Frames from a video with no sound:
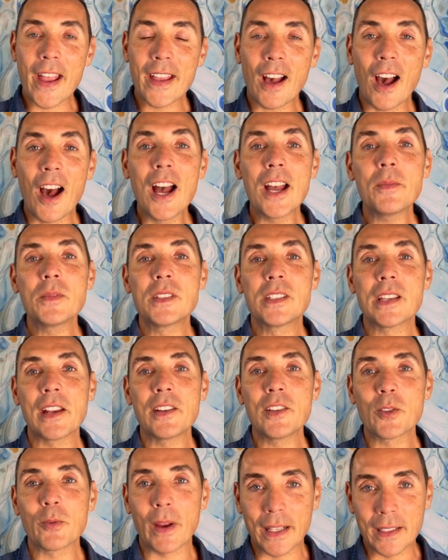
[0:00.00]
I'm
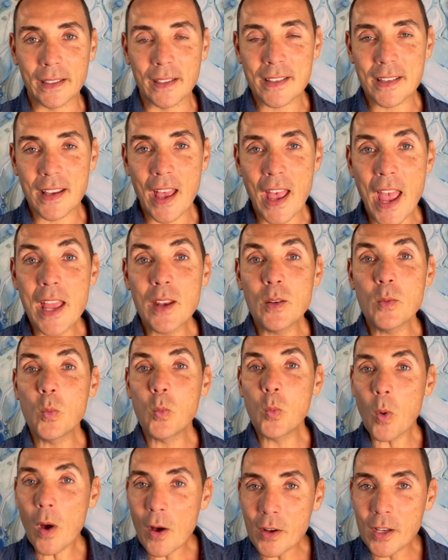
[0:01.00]
Daniel Rechnitzer and
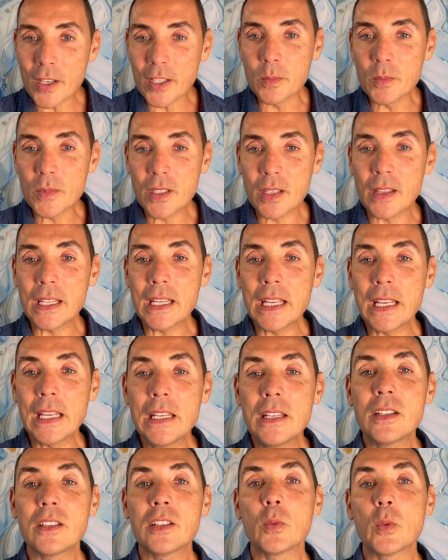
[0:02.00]
welcome to the
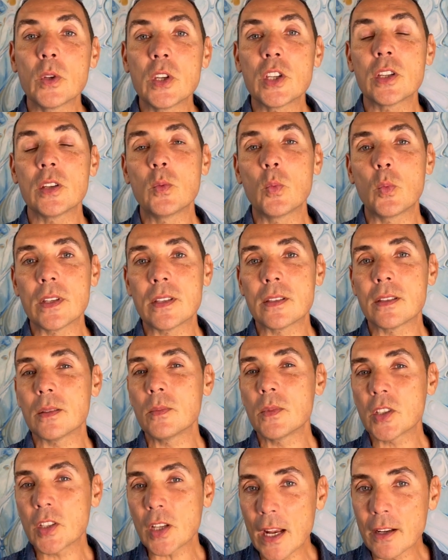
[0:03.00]
Intuition Wisdom
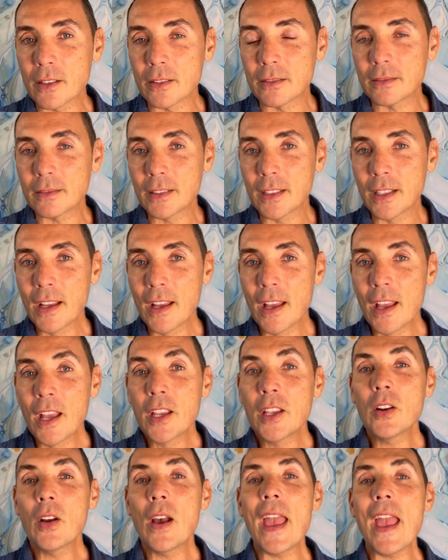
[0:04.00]
channel.
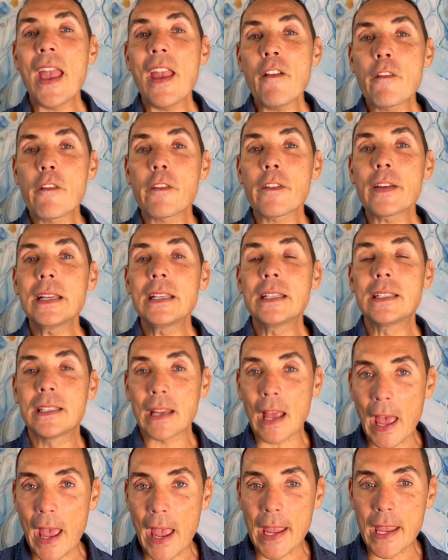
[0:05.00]
You know, every
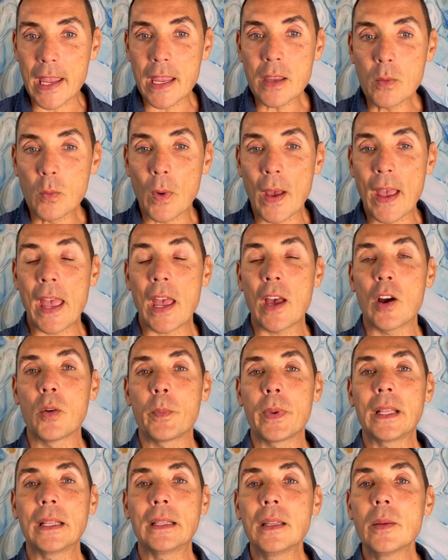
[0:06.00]
day we're
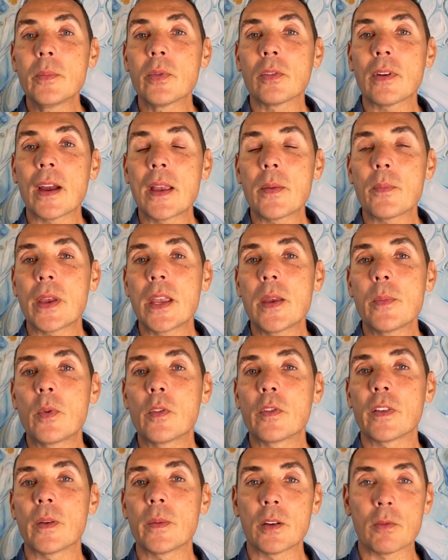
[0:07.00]
helping liberate people
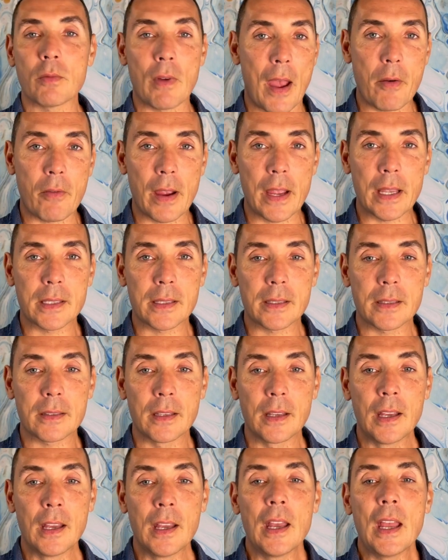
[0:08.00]
from the rat race,
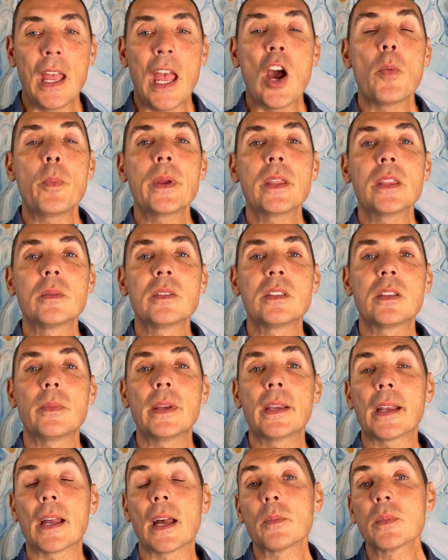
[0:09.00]
helping them to
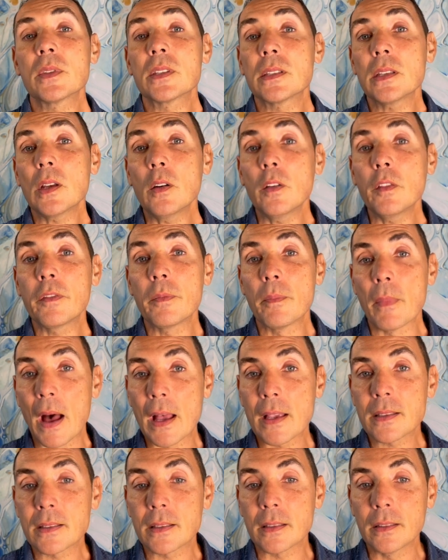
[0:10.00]
become
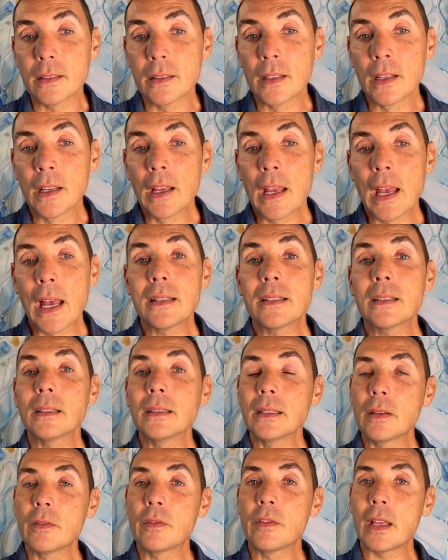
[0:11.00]
self-mastered and to
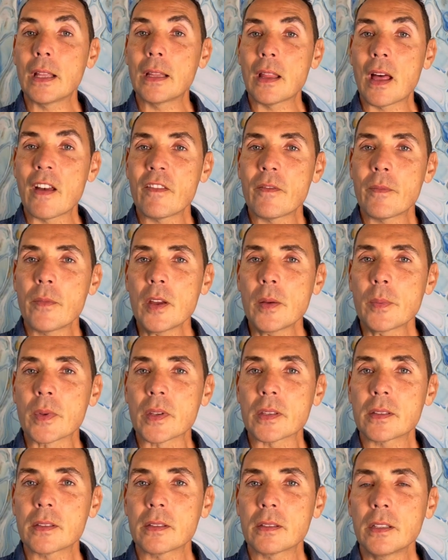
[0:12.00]
live their life
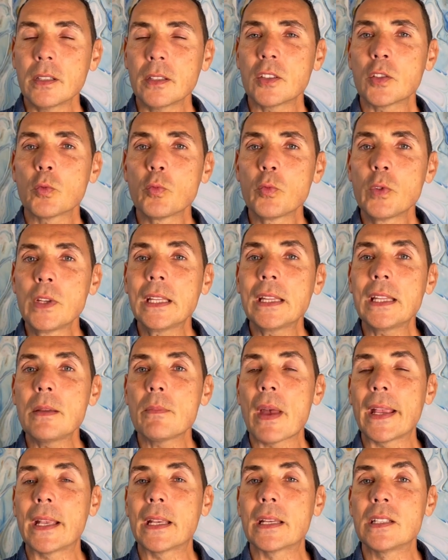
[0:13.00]
purpose, you know, to really
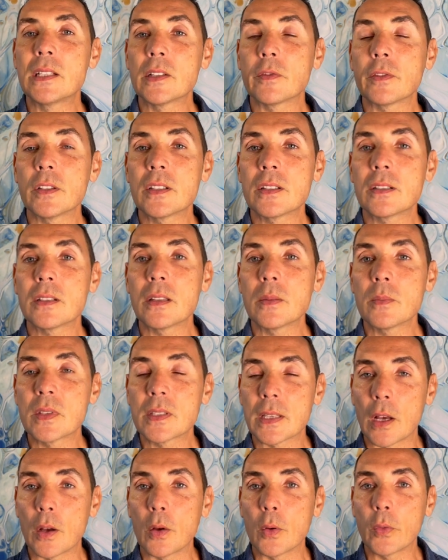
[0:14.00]
make a difference to
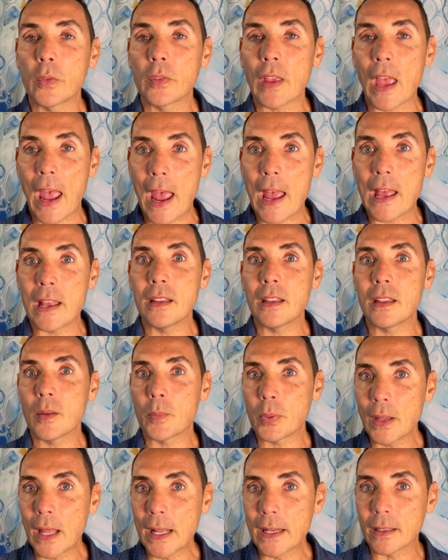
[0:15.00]
themselves and the
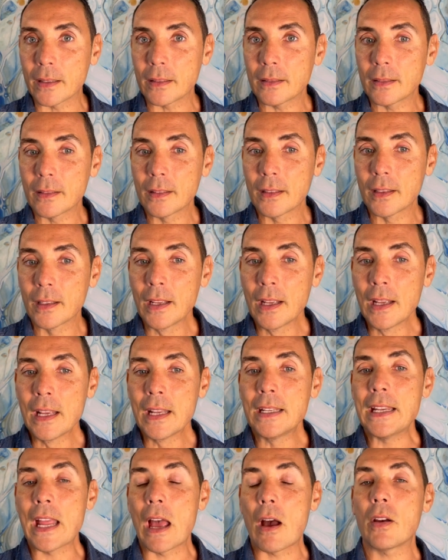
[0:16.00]
planet.
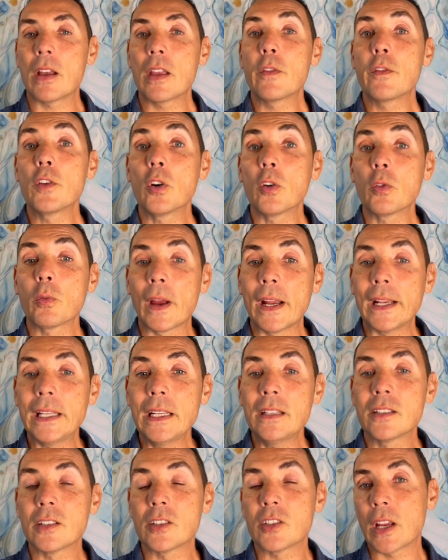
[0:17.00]
Now, if you're ready
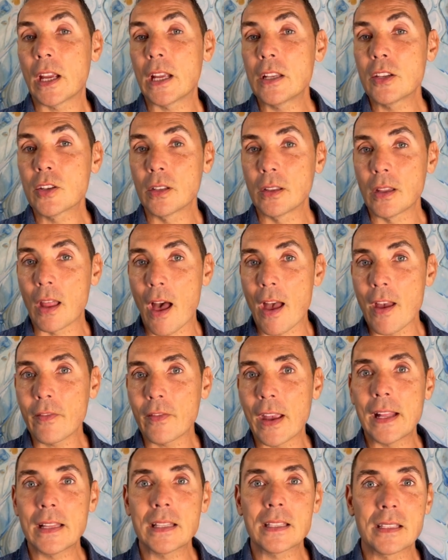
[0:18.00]
to change your life
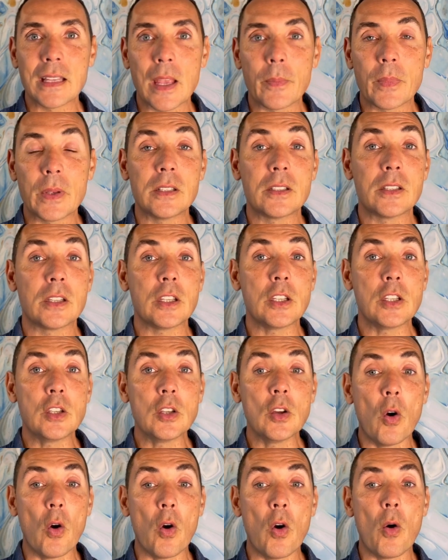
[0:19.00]
and step into
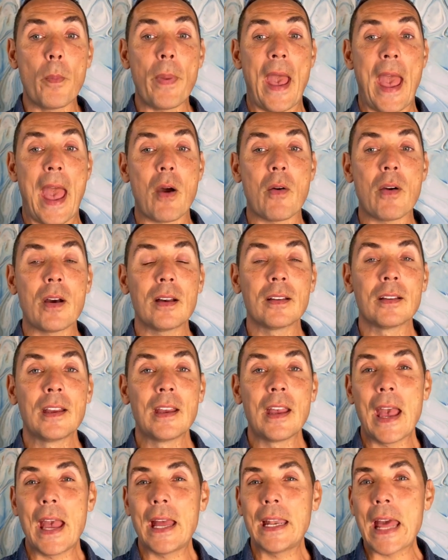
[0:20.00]
your power
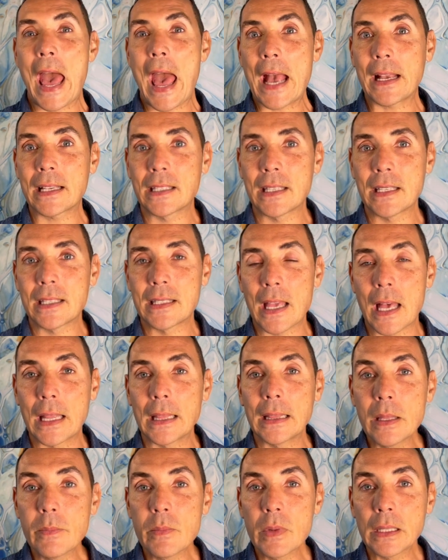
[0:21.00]
and access that
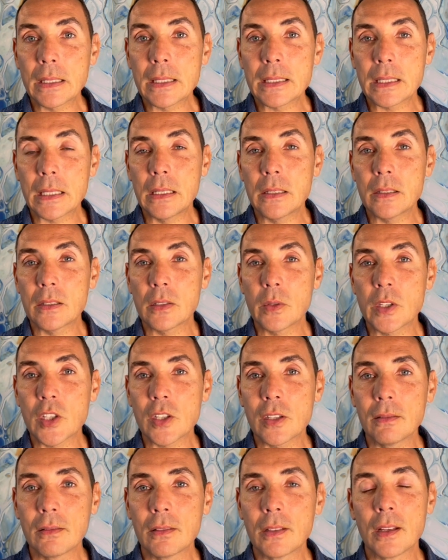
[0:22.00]
limitless
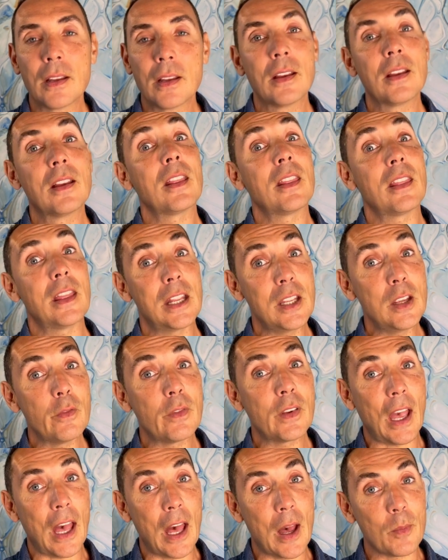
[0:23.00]
intuition, then you've
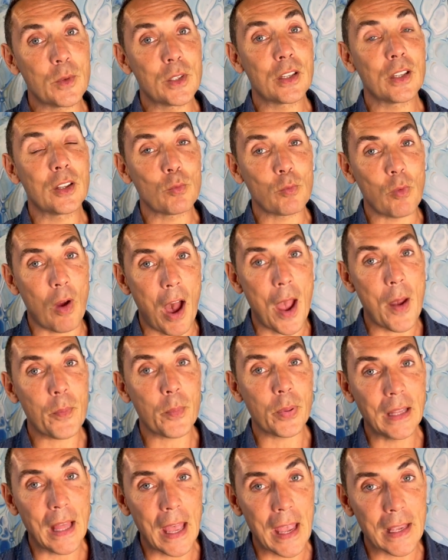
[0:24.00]
come to the right
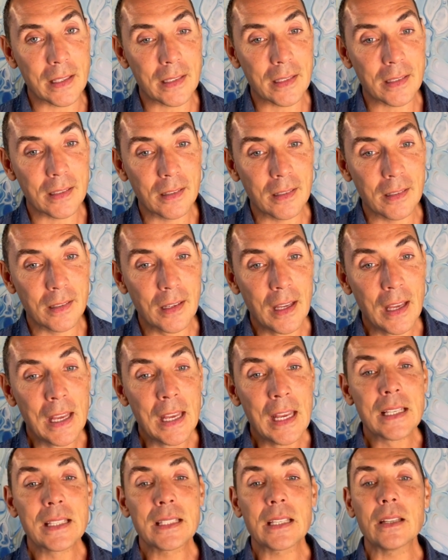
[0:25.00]
place.
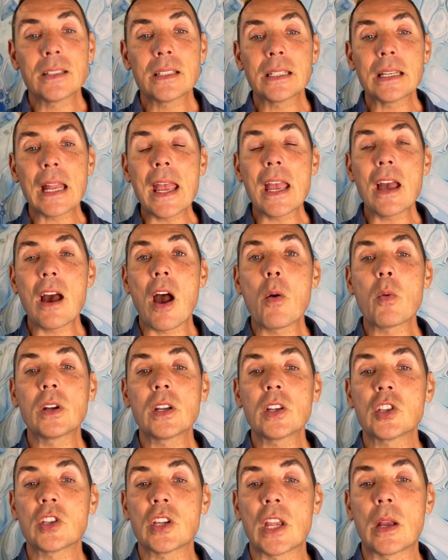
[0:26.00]
So today I want to
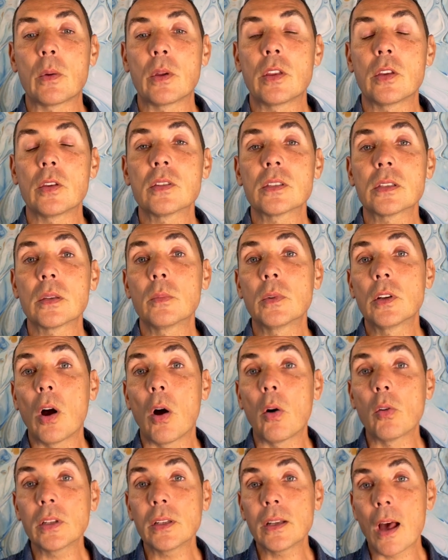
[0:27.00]
share with you some
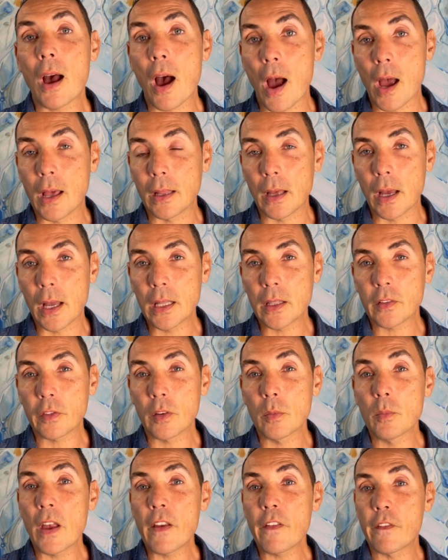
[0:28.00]
golden highlights from
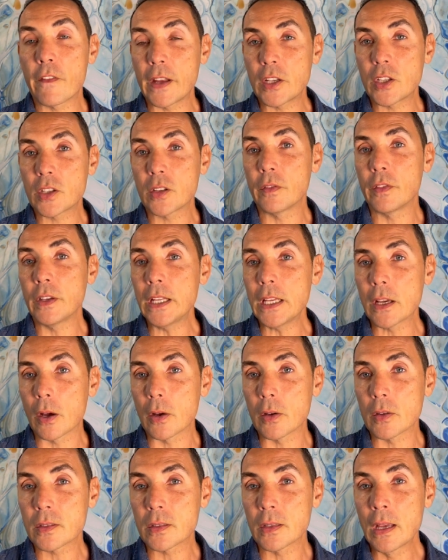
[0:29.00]
my feature
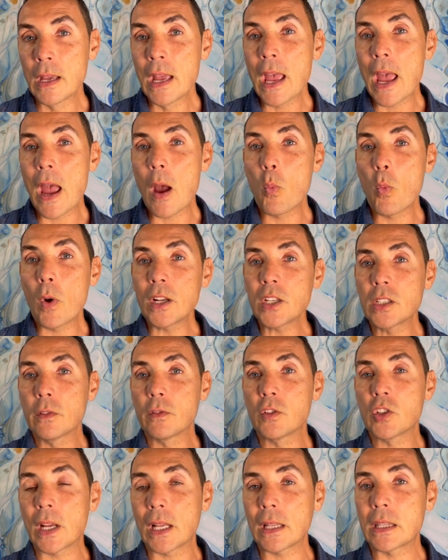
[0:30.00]
videos. And once you've
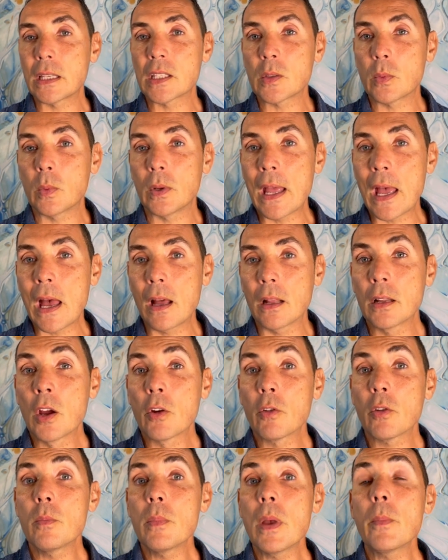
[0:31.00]
checked this one out,
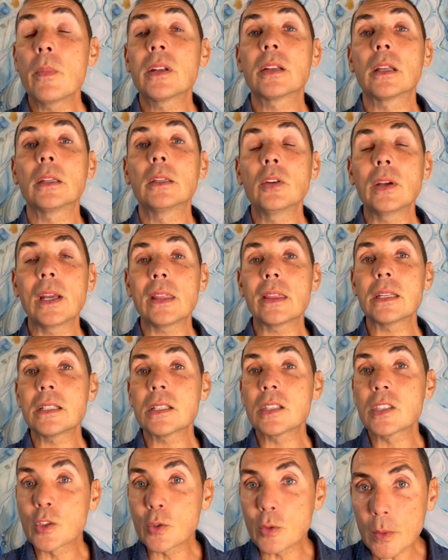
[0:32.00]
remember to look at the
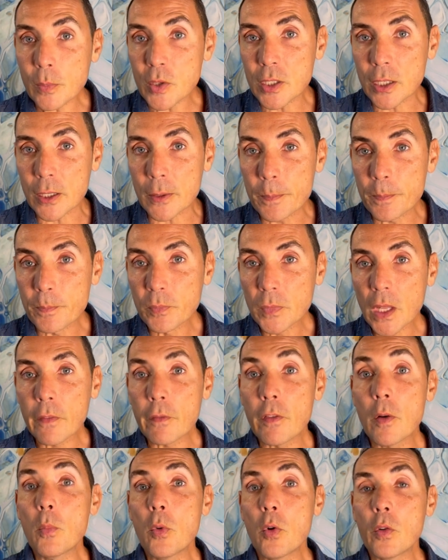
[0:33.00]
description
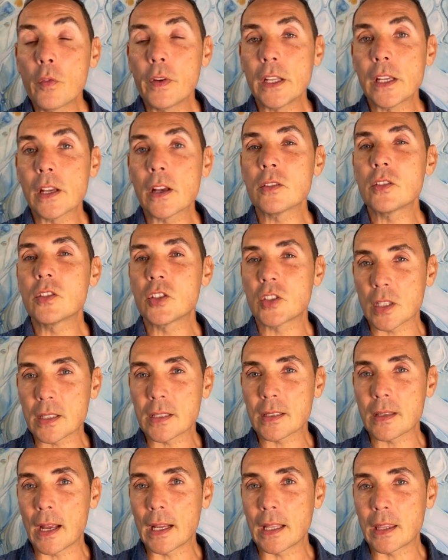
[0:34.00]
for more videos just
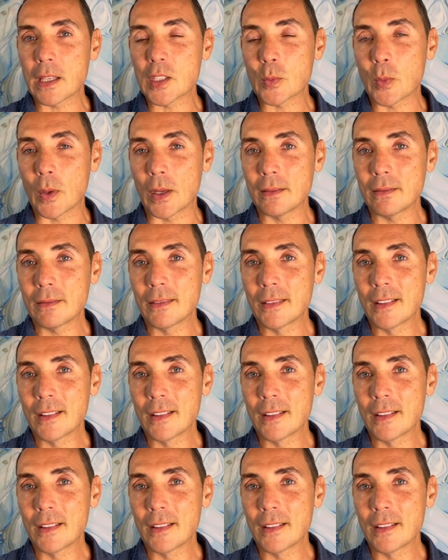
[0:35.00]
like this one.